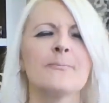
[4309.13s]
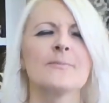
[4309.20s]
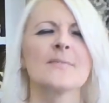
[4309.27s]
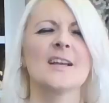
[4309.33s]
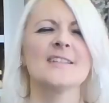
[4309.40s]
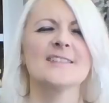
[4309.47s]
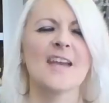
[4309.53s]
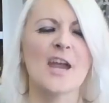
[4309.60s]

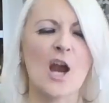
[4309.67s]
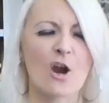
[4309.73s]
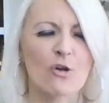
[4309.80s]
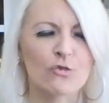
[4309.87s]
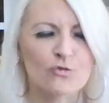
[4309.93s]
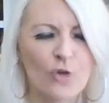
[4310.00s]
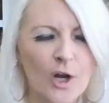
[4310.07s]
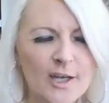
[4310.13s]
that they are
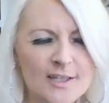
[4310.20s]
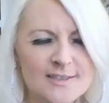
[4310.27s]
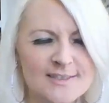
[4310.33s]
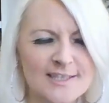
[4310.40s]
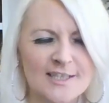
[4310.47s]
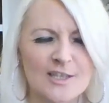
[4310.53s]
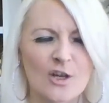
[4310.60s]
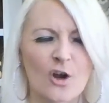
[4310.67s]

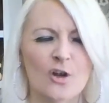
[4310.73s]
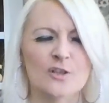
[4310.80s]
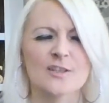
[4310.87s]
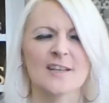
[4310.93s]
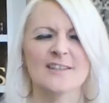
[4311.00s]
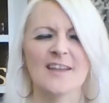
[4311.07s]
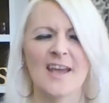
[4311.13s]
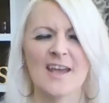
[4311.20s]
royalty, Lord,
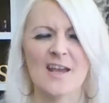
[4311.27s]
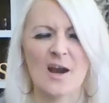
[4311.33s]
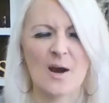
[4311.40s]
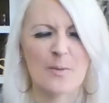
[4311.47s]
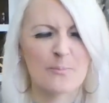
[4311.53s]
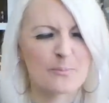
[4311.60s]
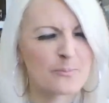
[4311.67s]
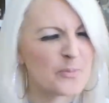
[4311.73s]
that they
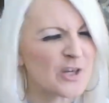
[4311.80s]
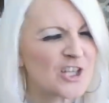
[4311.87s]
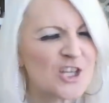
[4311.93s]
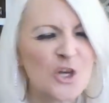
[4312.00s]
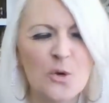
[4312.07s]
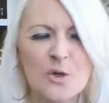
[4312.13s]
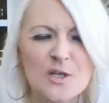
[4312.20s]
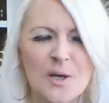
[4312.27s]
are
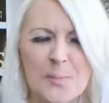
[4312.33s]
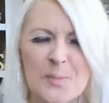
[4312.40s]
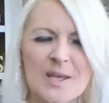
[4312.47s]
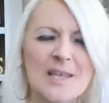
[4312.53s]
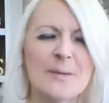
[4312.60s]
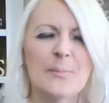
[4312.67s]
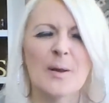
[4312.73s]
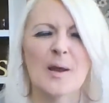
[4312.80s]
peculiar
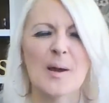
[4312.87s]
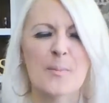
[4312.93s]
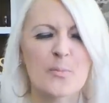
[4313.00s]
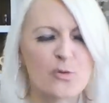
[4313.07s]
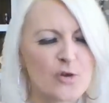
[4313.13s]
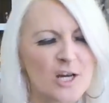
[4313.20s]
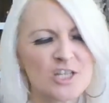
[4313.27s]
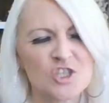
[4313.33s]
people, a
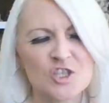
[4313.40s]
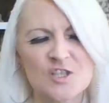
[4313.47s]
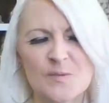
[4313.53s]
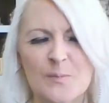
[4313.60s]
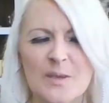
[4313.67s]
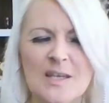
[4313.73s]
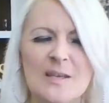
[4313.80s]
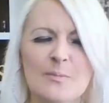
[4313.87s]
precious
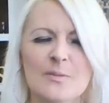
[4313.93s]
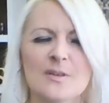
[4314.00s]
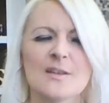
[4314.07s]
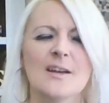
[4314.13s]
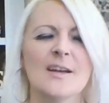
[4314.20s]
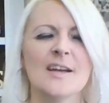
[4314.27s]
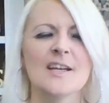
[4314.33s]
people